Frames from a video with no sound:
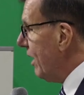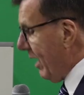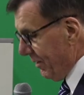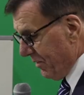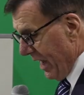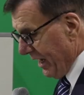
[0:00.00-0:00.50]

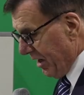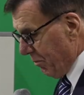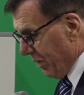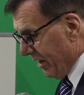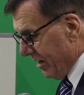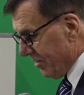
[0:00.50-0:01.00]
I thank him
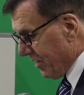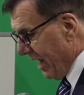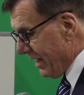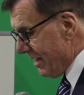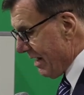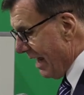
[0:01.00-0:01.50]
because had
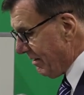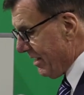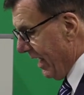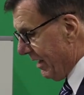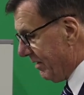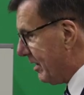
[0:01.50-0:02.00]
he not
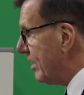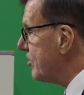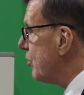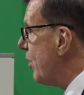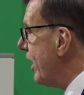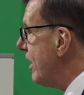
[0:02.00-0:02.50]
taken things
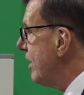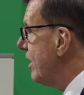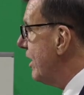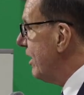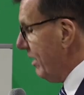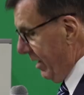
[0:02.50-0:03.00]
away,
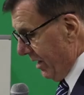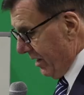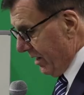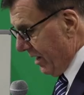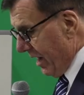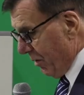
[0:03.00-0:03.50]

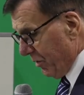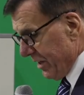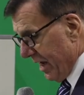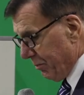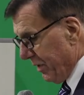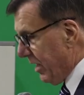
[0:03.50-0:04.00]
I would
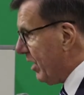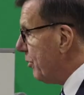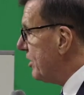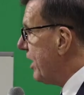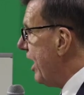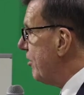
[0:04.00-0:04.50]
not be here
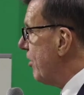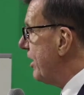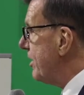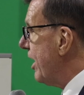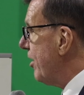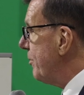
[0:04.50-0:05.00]
with Kate
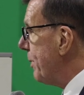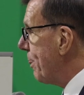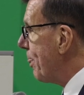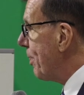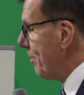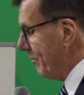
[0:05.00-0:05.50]
right now.
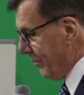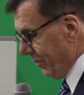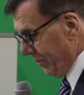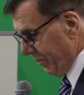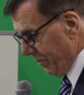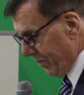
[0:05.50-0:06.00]

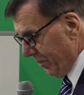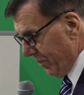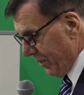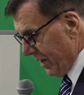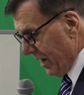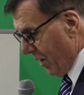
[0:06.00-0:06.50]

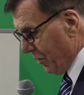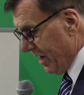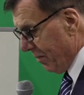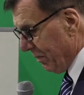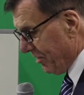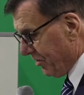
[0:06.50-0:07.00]
I would
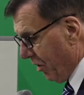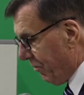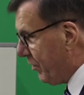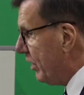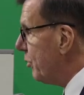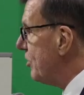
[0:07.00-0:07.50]
not be so
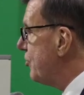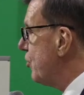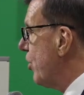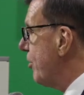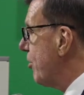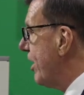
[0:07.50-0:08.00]
filled with
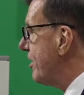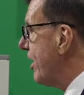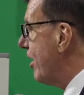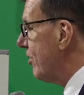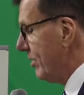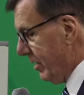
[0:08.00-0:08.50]
joy right
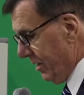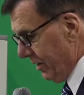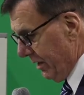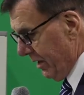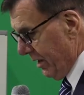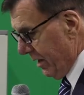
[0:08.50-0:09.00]
now.
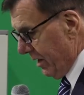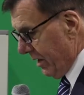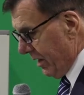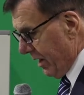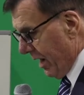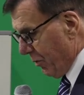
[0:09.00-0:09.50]

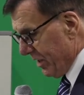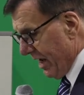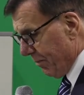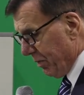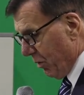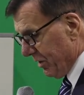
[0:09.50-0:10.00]
I would
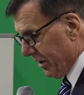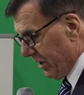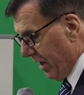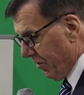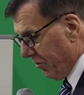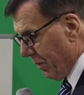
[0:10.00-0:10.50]
not be with the
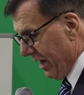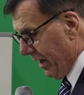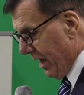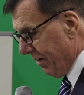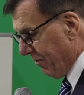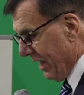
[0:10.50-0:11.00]
love of my
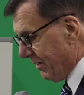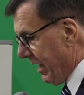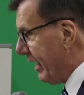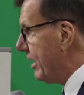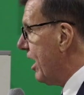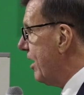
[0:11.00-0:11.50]
life. I
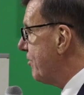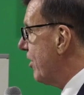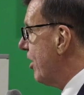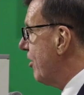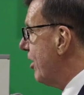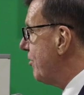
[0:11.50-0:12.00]
thank God for
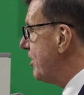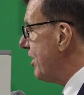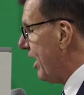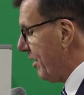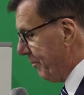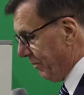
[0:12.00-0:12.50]
her every
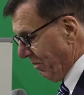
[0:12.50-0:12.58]
day.